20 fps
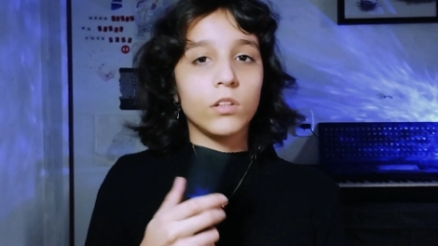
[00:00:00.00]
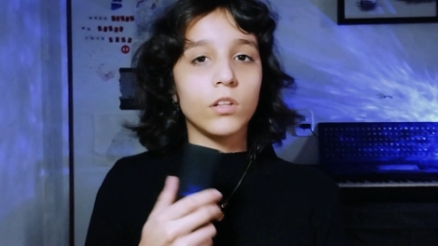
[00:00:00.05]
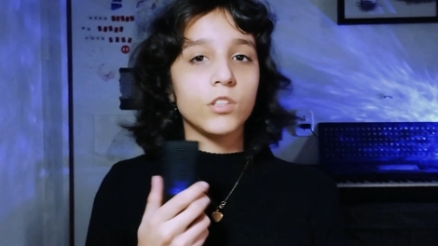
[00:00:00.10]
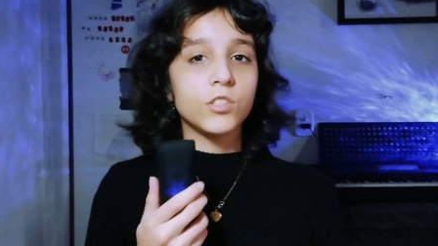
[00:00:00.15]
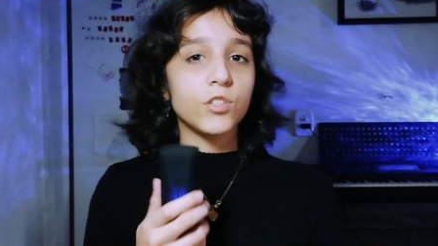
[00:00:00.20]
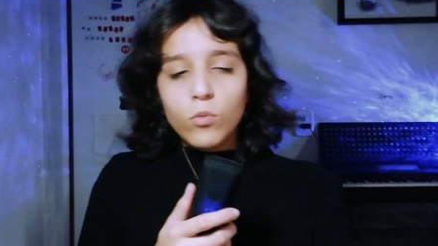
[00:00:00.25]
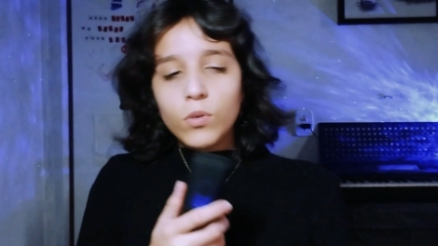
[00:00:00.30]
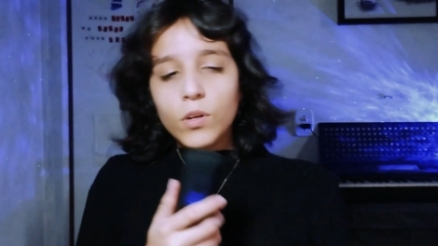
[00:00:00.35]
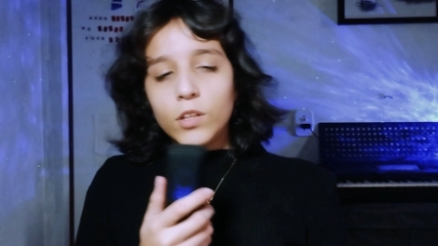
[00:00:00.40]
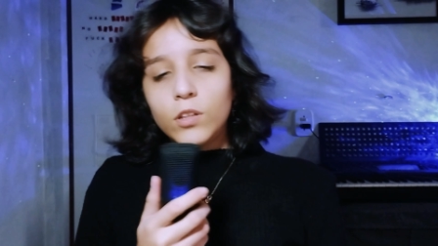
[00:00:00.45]
You
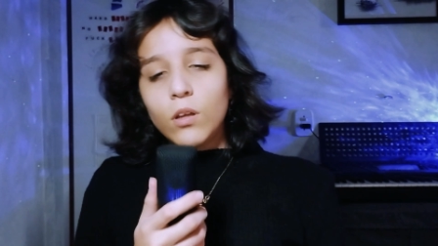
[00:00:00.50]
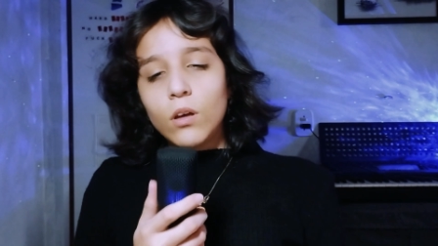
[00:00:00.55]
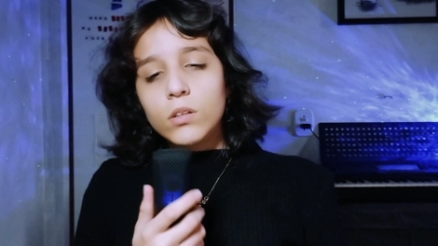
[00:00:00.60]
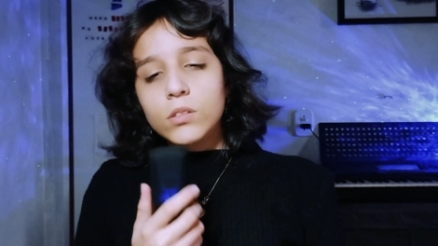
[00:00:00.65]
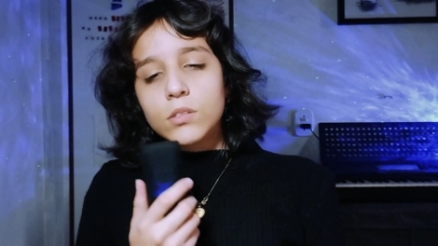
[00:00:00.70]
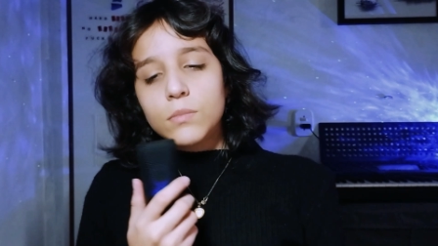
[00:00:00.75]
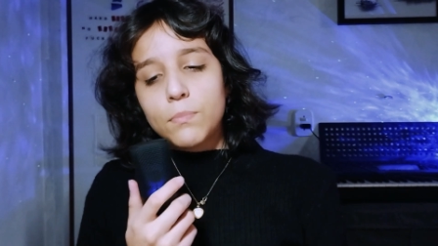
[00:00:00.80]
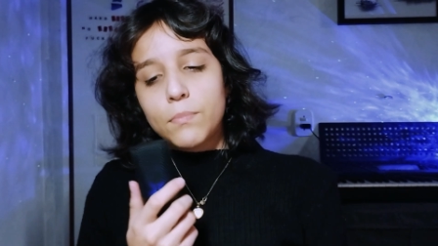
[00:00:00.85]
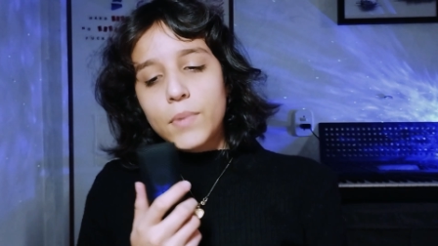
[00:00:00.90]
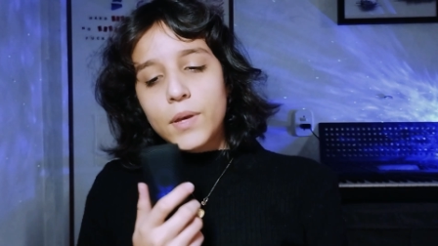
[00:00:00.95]
know, it
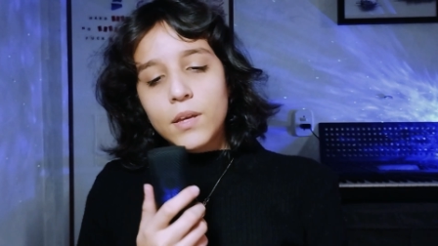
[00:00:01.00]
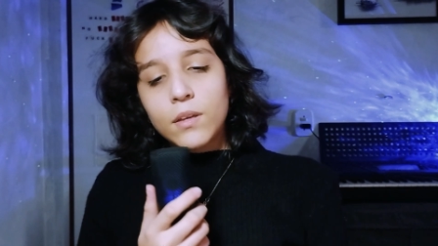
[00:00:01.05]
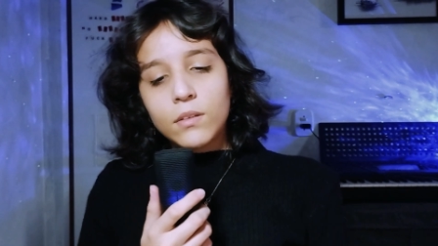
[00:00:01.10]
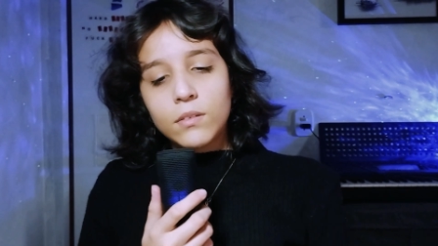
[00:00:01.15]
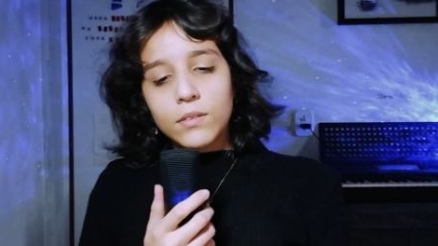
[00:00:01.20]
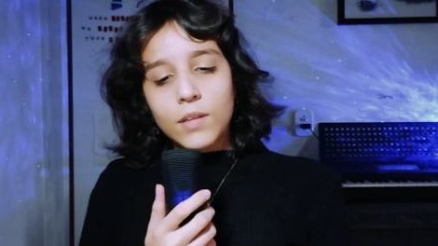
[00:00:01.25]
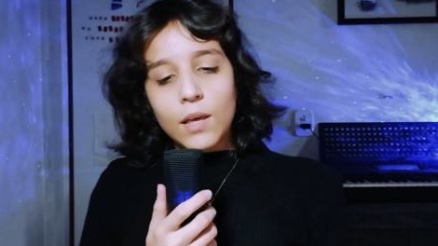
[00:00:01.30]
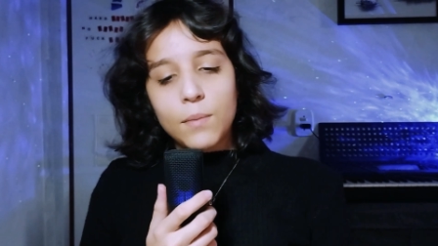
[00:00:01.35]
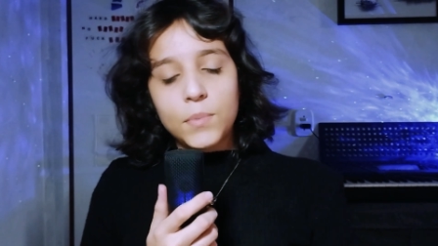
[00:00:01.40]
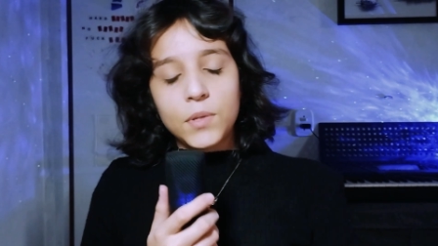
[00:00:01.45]
doesn't
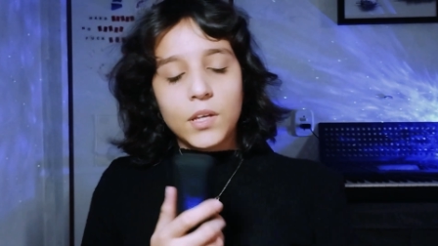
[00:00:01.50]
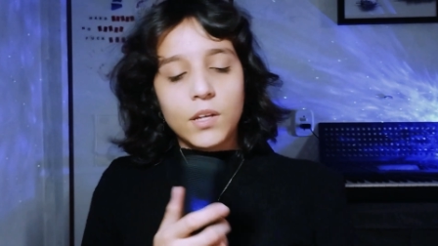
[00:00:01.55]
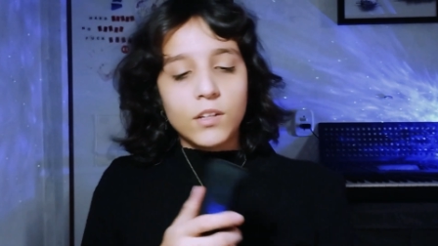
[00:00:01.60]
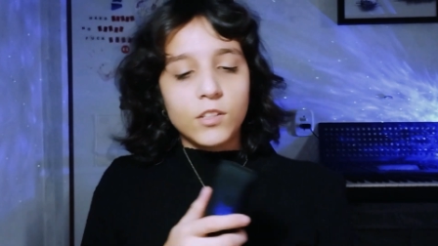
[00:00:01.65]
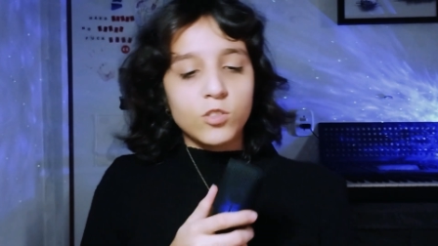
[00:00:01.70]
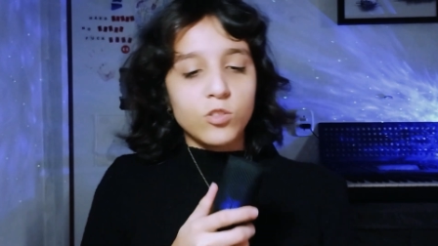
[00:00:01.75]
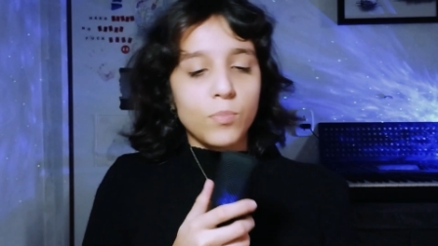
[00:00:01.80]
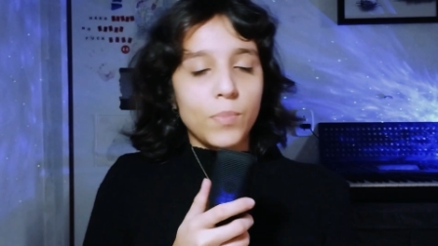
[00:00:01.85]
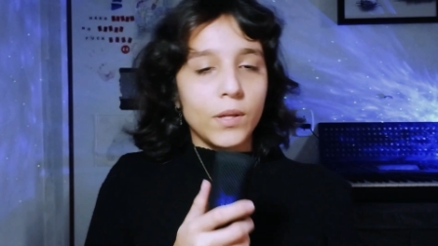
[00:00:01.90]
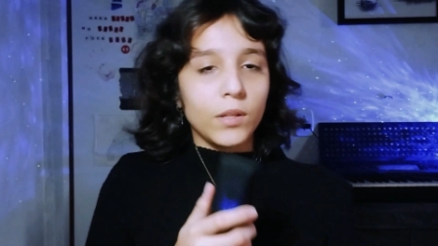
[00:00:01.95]
mean that
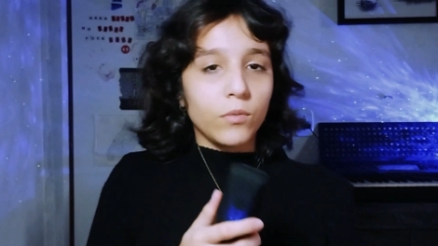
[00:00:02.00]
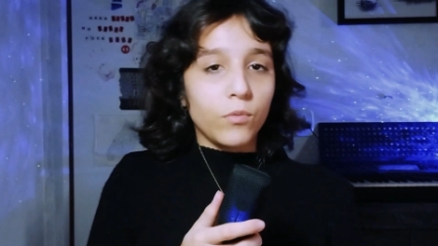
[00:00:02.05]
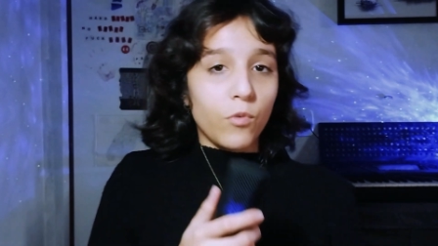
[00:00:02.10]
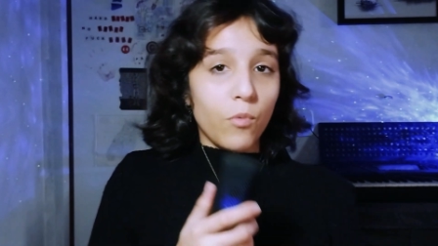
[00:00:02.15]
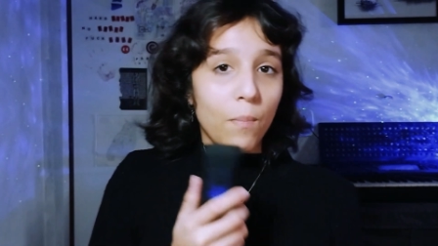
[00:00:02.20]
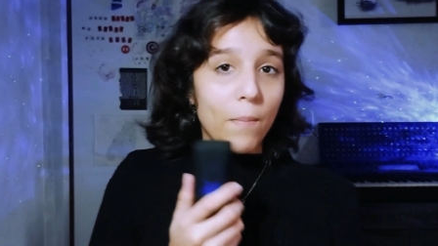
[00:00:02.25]
because you've been